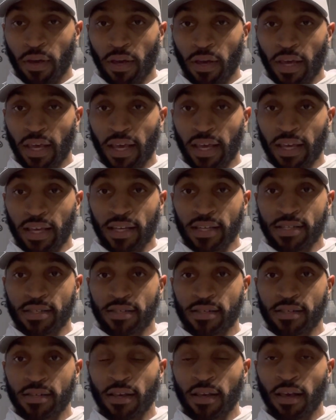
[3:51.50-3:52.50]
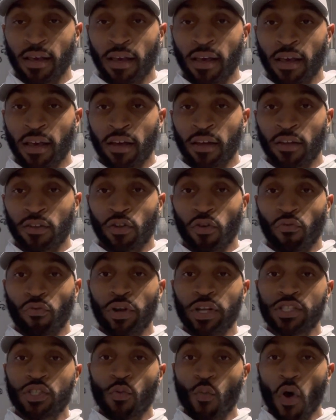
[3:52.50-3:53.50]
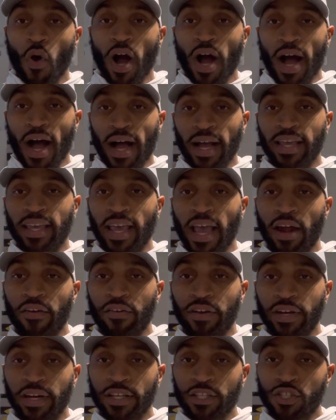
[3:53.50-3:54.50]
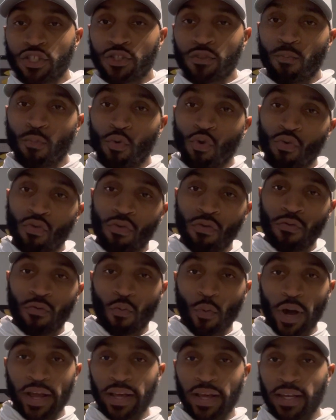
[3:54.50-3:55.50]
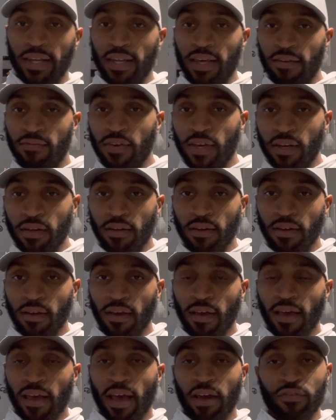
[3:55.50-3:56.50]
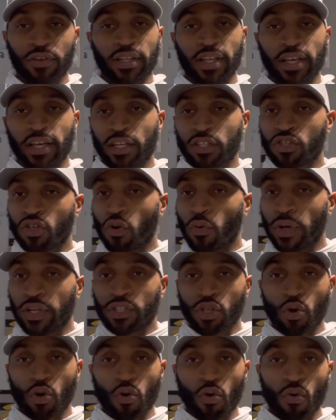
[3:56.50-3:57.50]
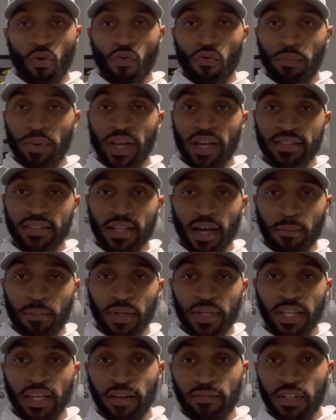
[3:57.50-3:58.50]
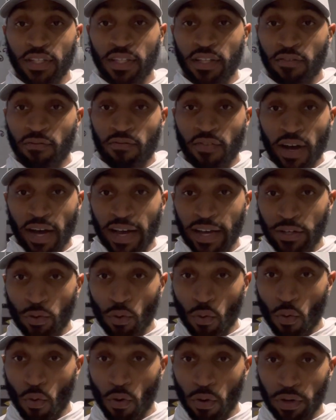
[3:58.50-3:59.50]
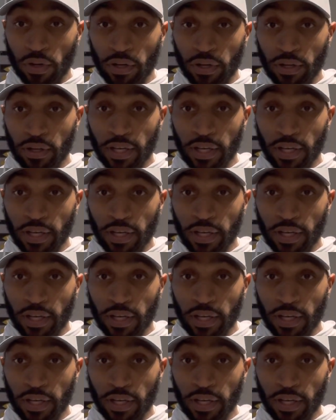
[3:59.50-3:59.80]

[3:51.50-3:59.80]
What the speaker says: is the reason why I carry this smooth way of living, everything is always cool, because I believe the divine order